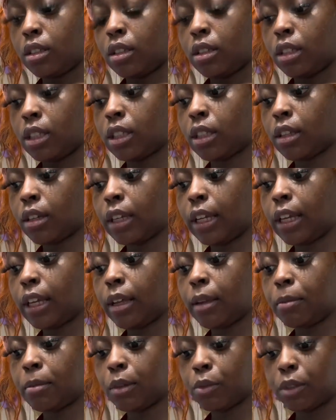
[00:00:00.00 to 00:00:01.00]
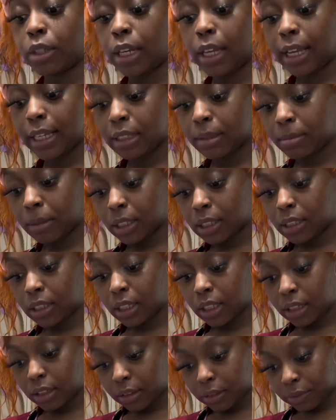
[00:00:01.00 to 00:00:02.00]
It's gonna help relax my
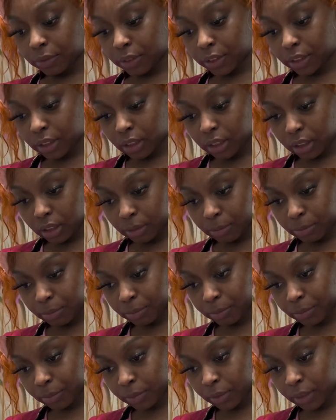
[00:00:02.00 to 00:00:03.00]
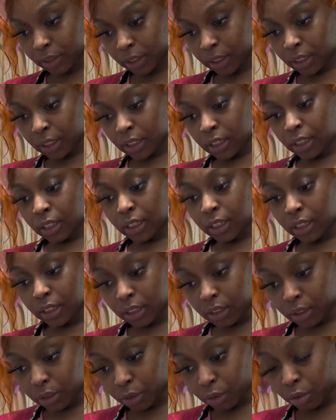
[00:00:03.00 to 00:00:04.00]
skin for sleep. And
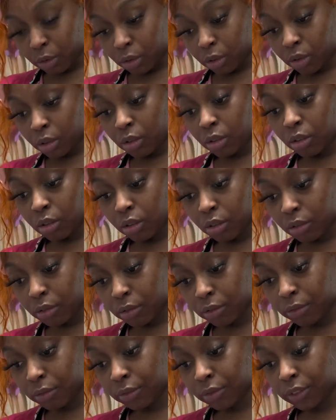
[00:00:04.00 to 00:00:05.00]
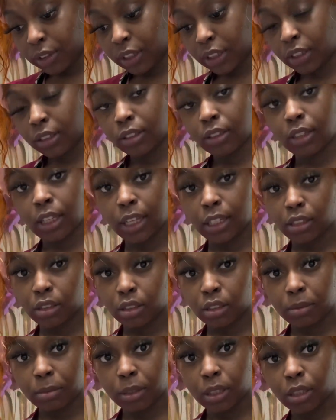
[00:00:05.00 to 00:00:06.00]
it's all free. I
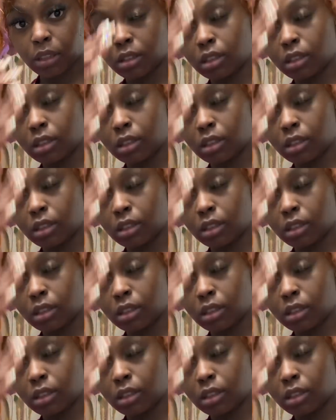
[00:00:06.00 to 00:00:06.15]
usually put on